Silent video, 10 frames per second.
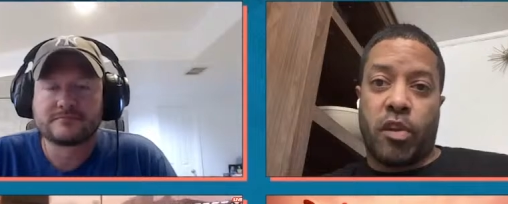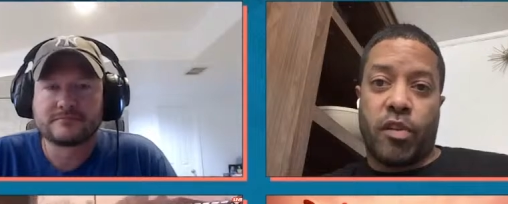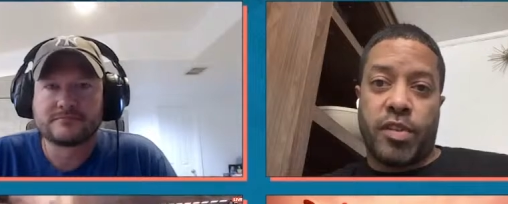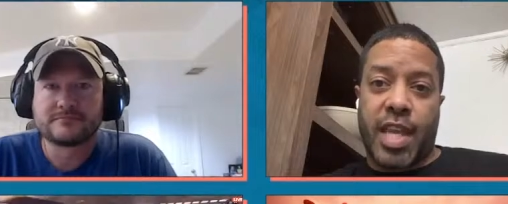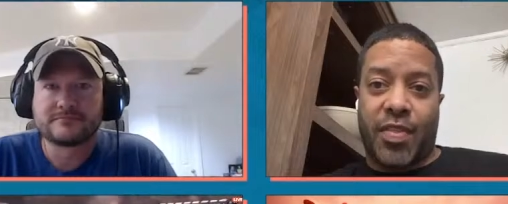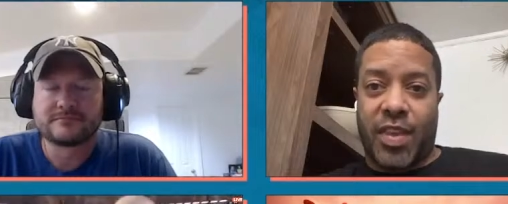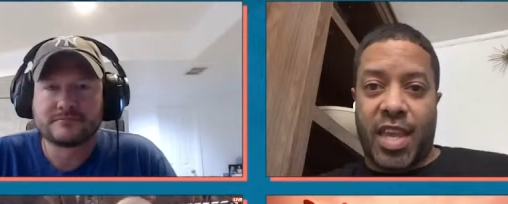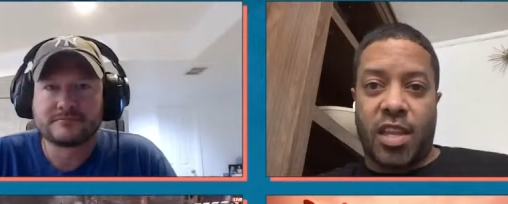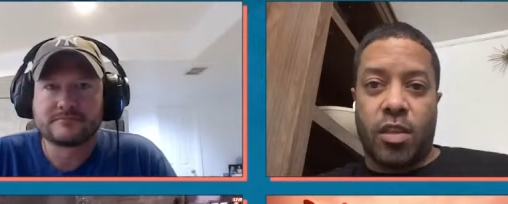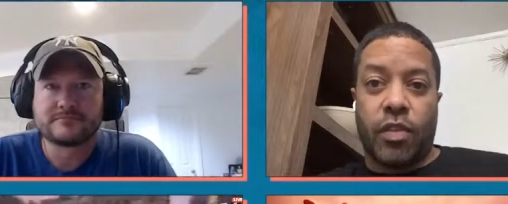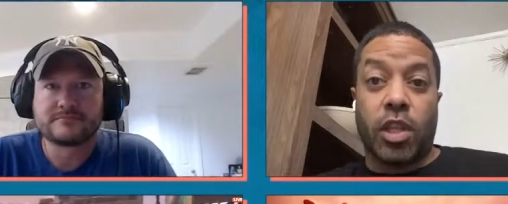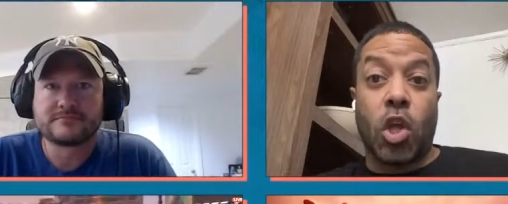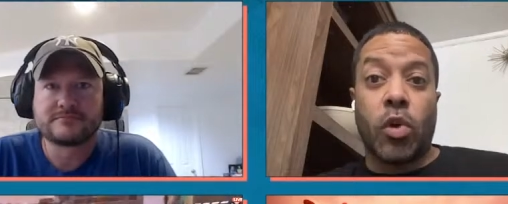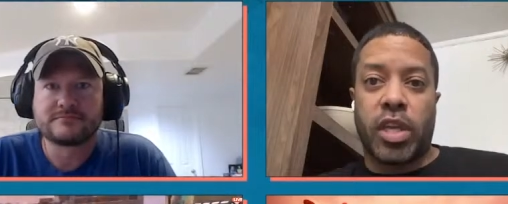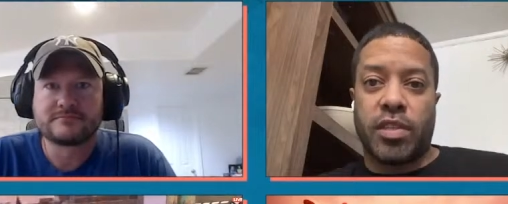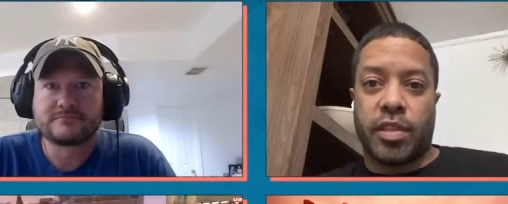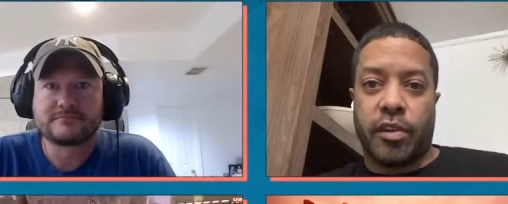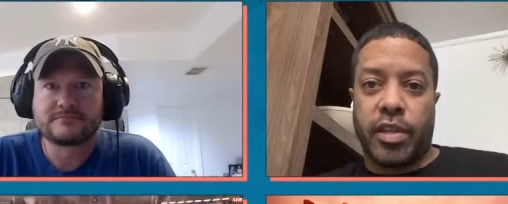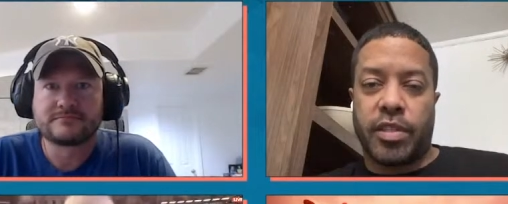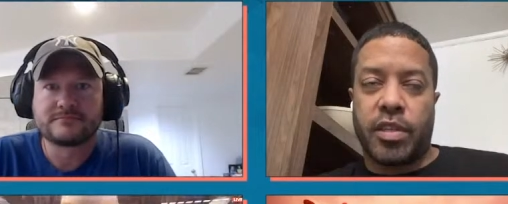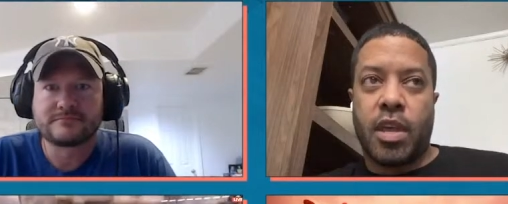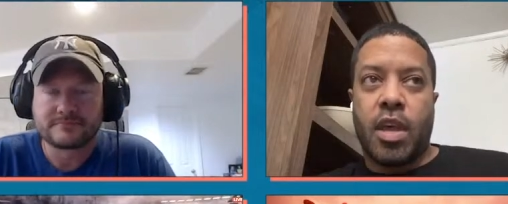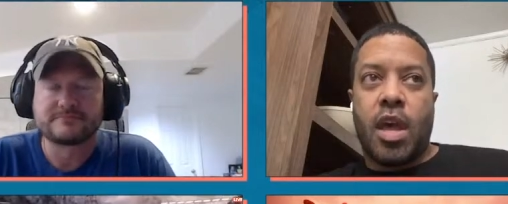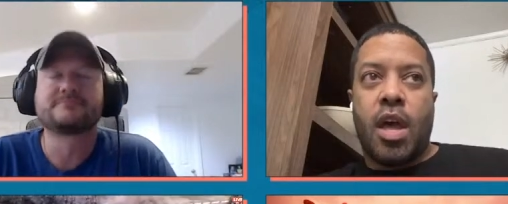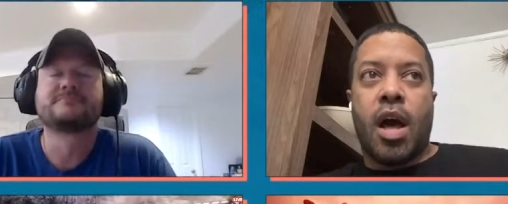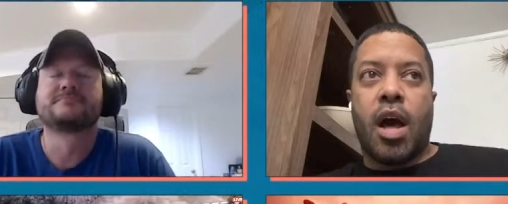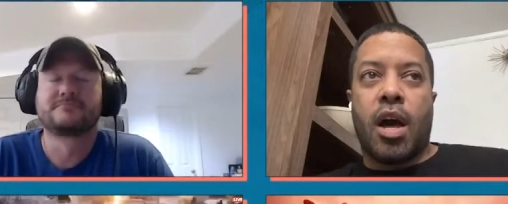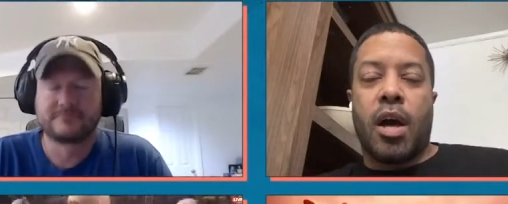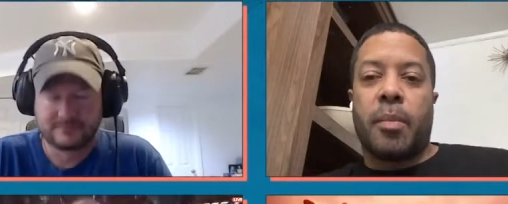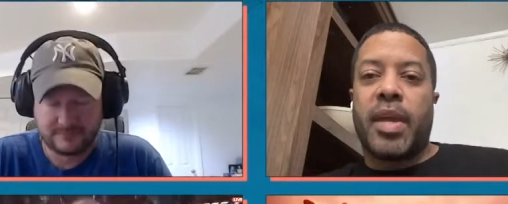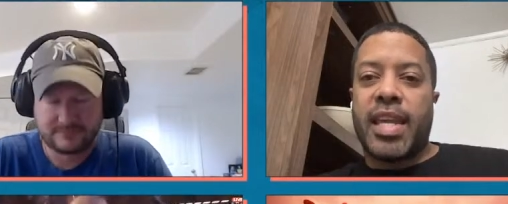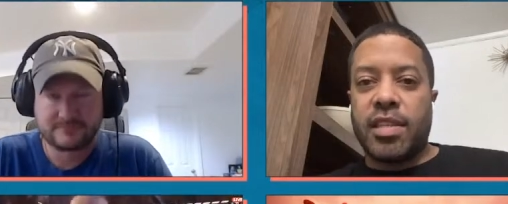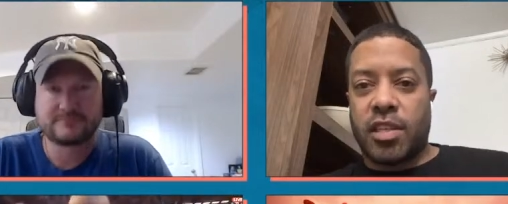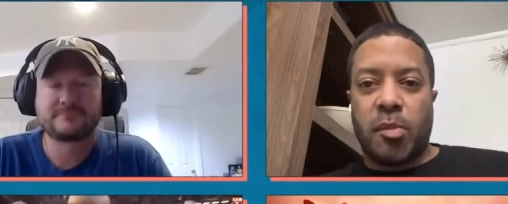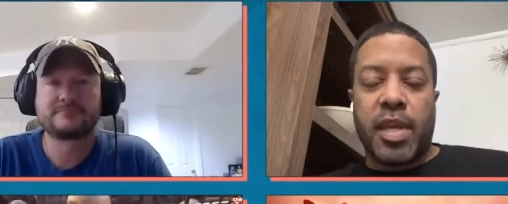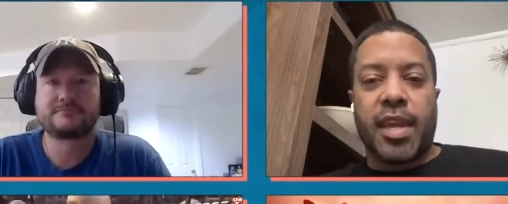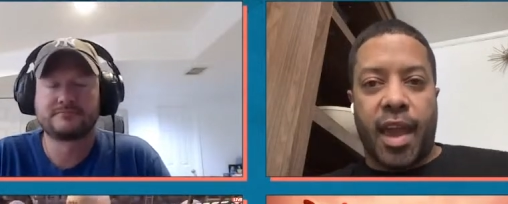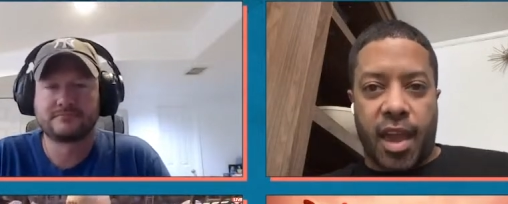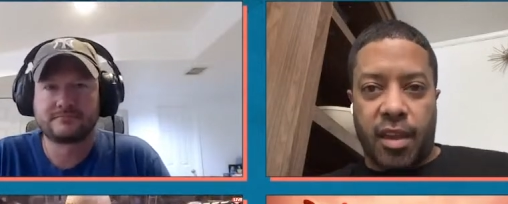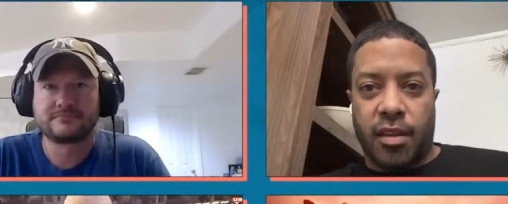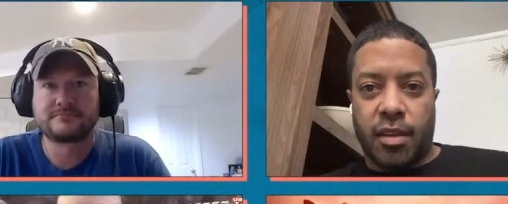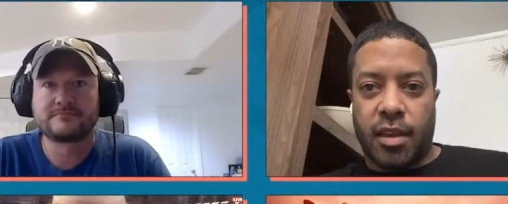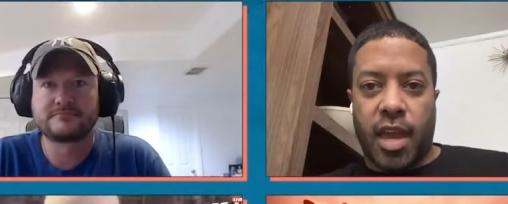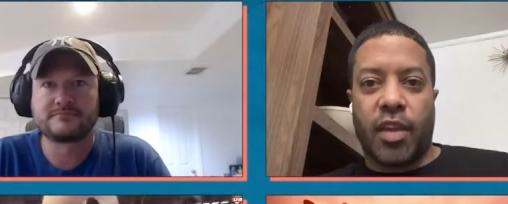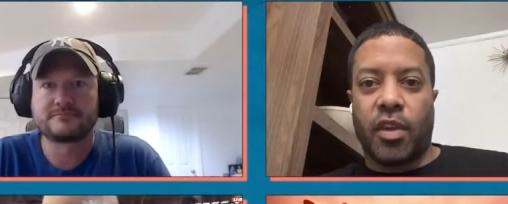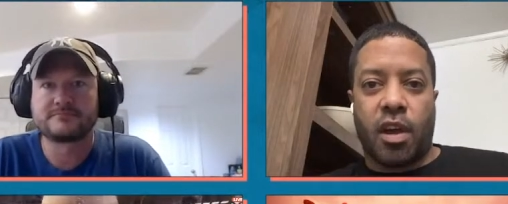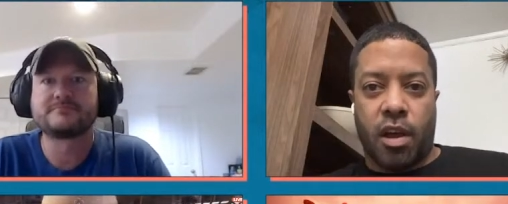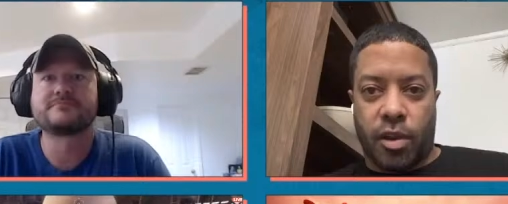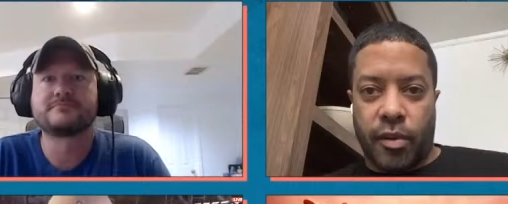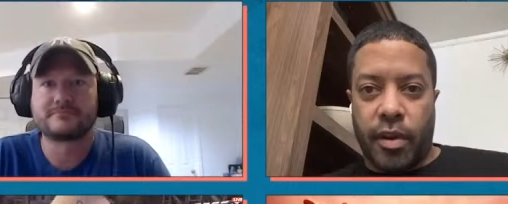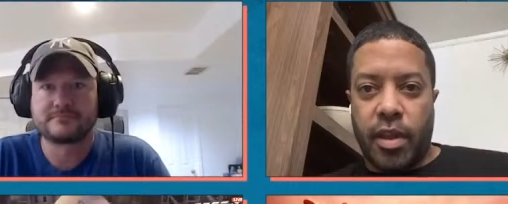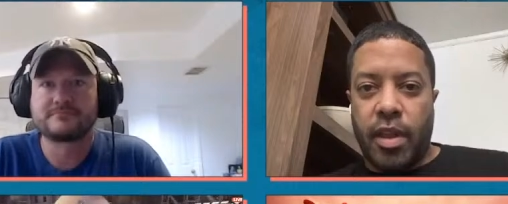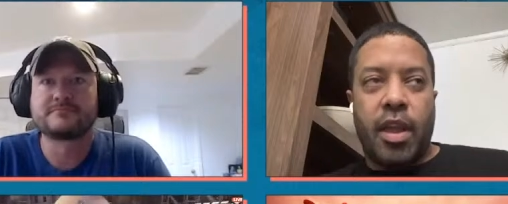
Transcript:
Speaker 1: appearance at the end of the Loki series. Mm-hmm. he's going to be Kang, Kang the Conqueror.